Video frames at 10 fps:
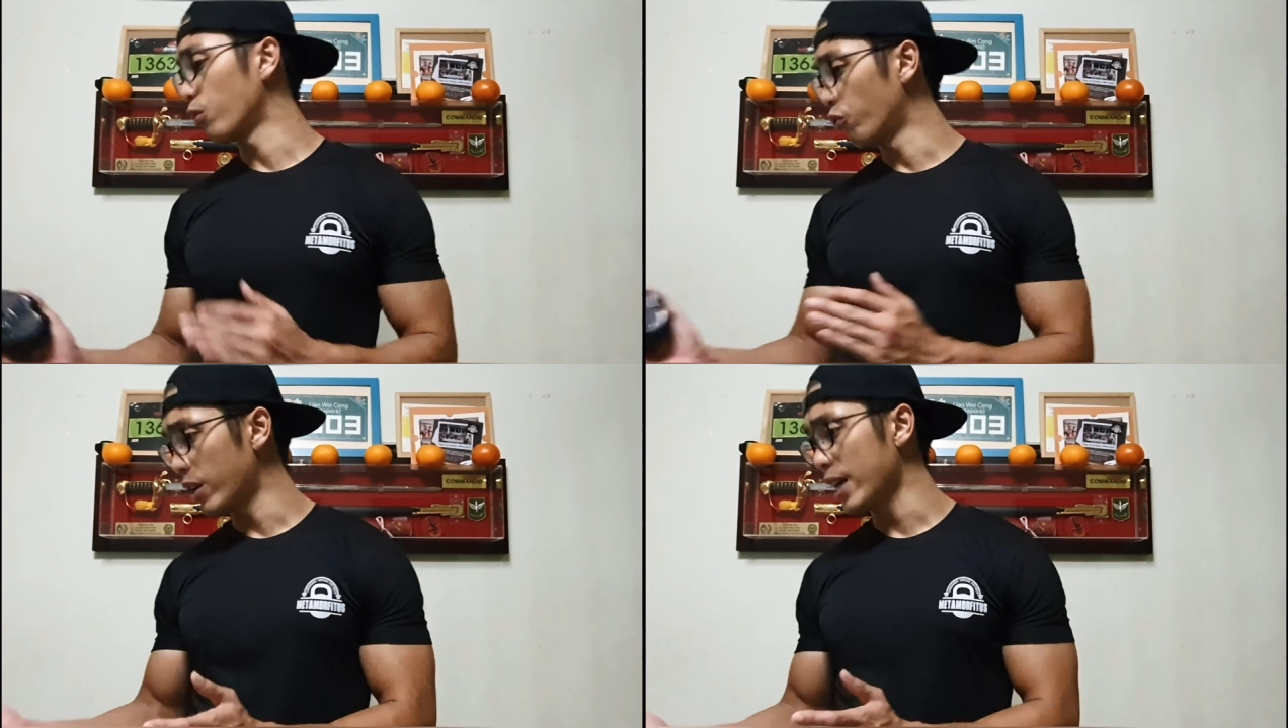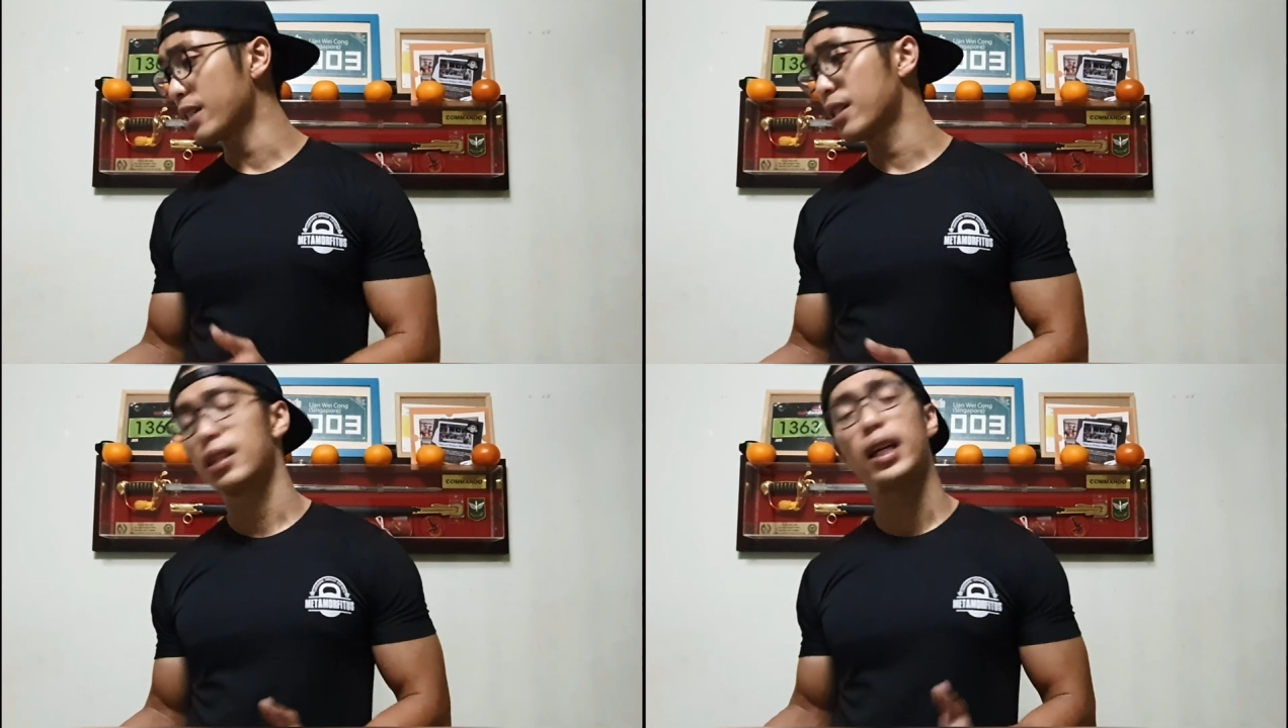
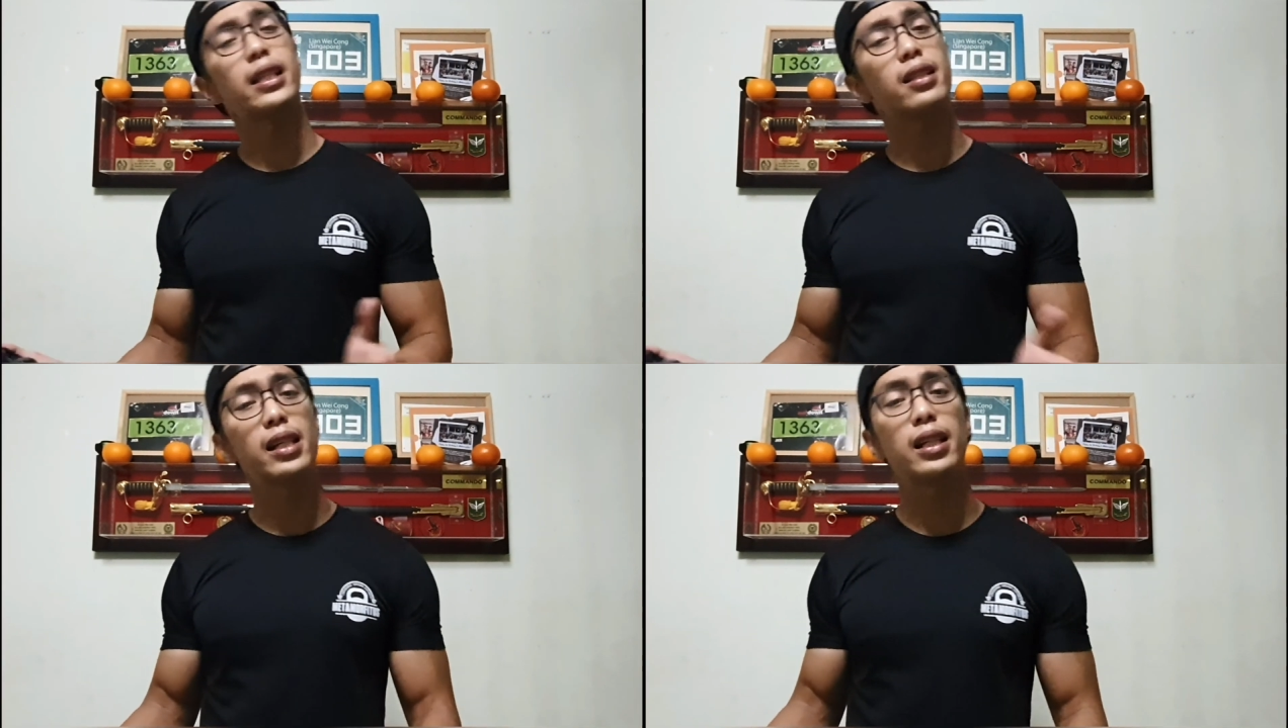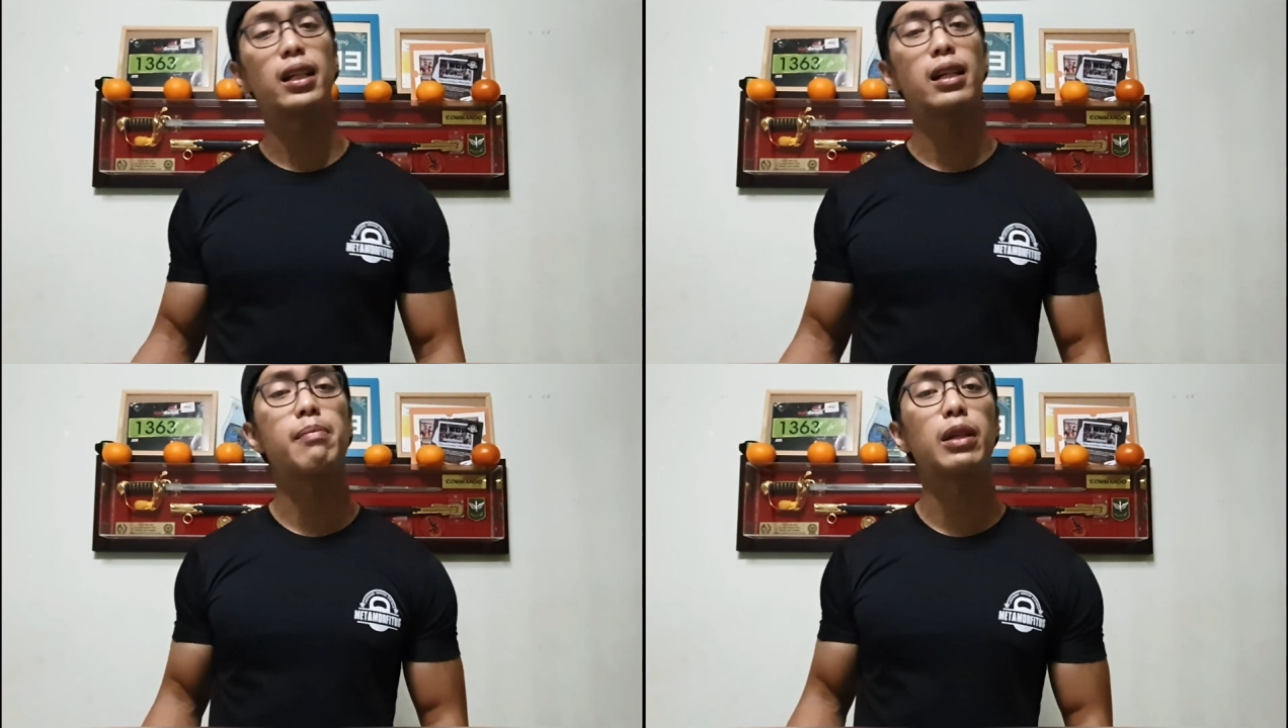Rest as
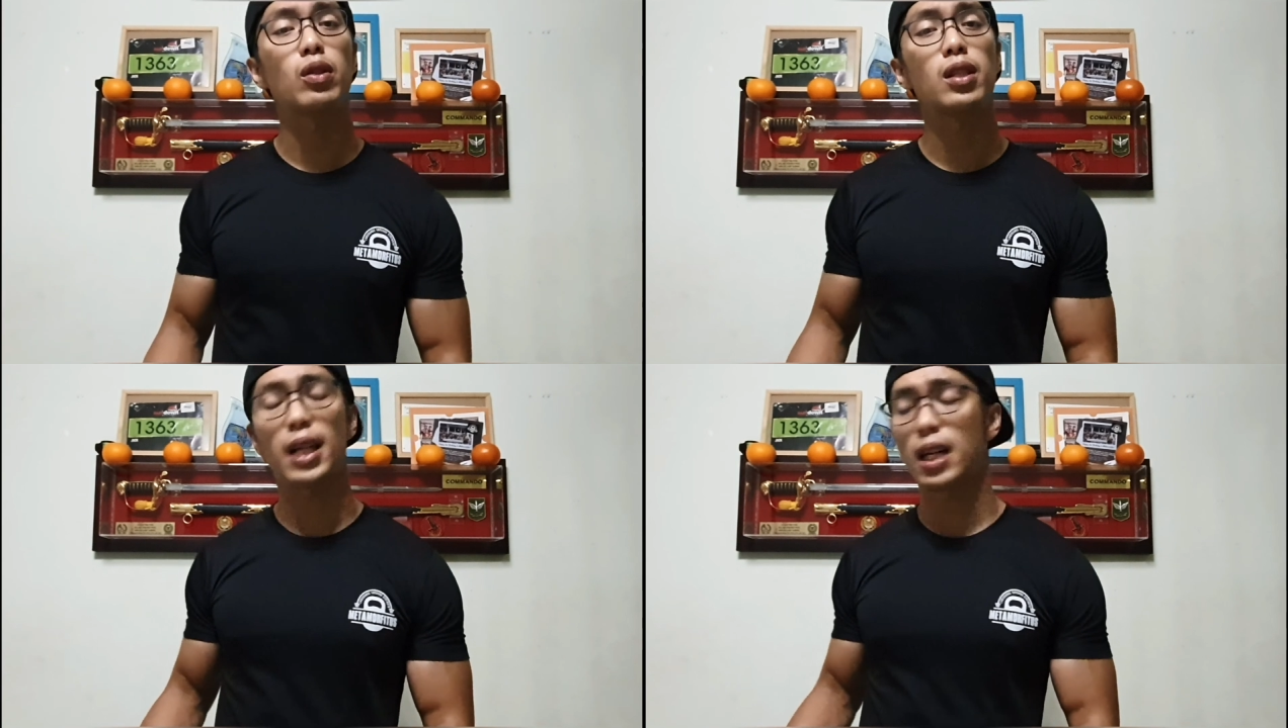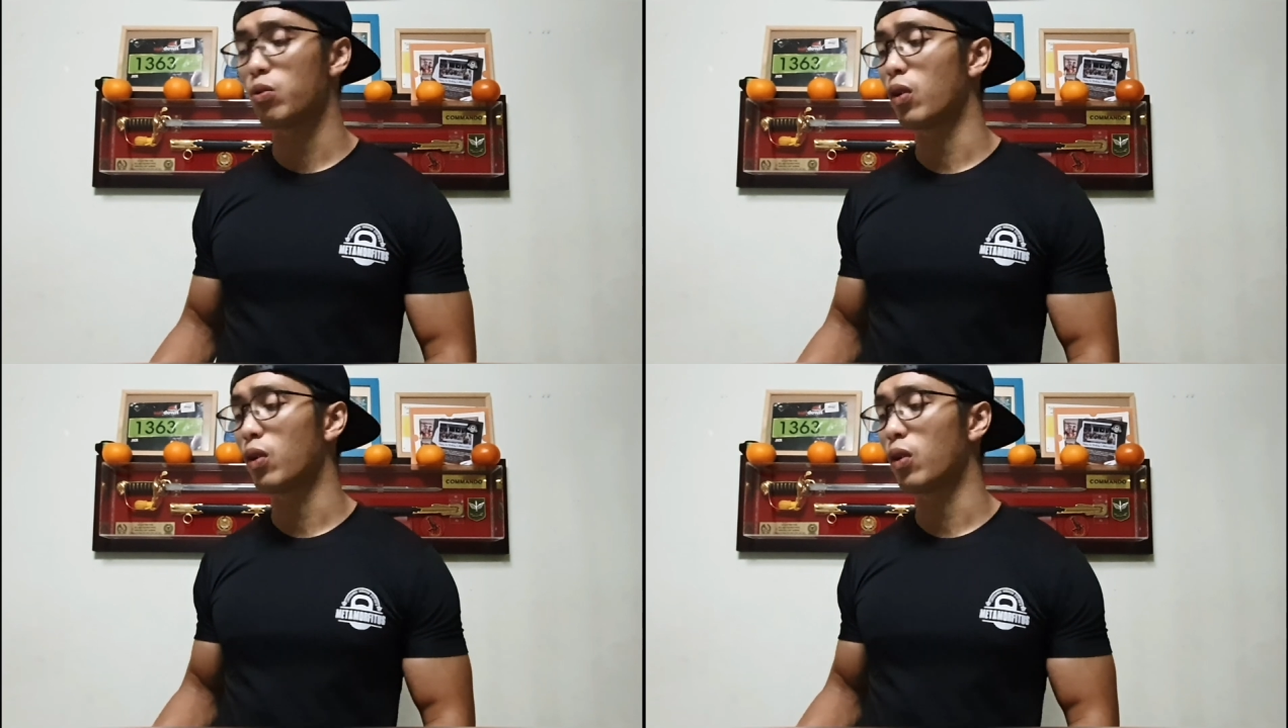needed in between sets.